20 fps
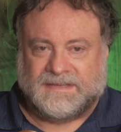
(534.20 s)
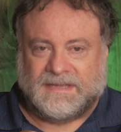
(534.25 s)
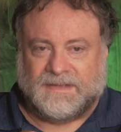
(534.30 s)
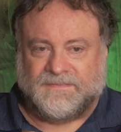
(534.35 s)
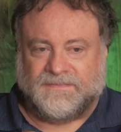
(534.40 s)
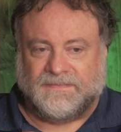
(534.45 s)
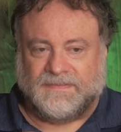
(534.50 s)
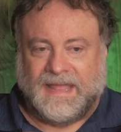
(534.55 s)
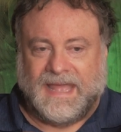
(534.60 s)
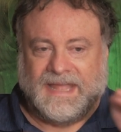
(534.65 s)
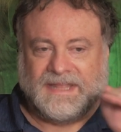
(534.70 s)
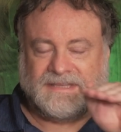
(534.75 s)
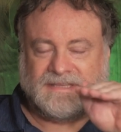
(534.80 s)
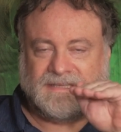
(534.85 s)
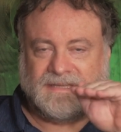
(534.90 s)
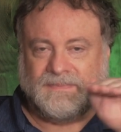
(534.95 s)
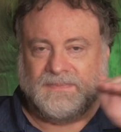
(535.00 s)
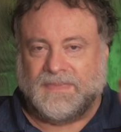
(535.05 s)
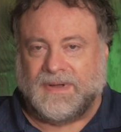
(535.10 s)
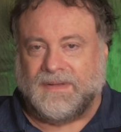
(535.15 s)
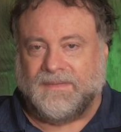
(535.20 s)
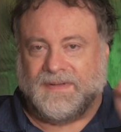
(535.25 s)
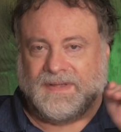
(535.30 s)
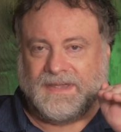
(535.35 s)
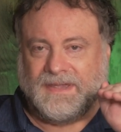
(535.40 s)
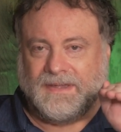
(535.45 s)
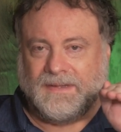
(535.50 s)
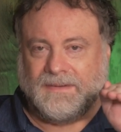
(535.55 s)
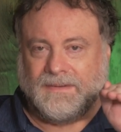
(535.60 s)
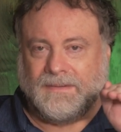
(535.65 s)
is a flat
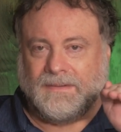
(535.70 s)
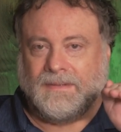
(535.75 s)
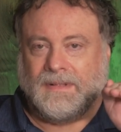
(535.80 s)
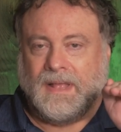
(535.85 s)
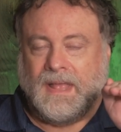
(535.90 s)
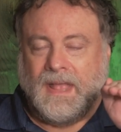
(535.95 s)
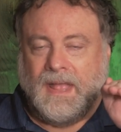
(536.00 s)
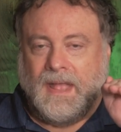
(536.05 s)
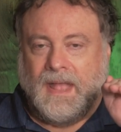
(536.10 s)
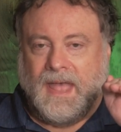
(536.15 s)
molecule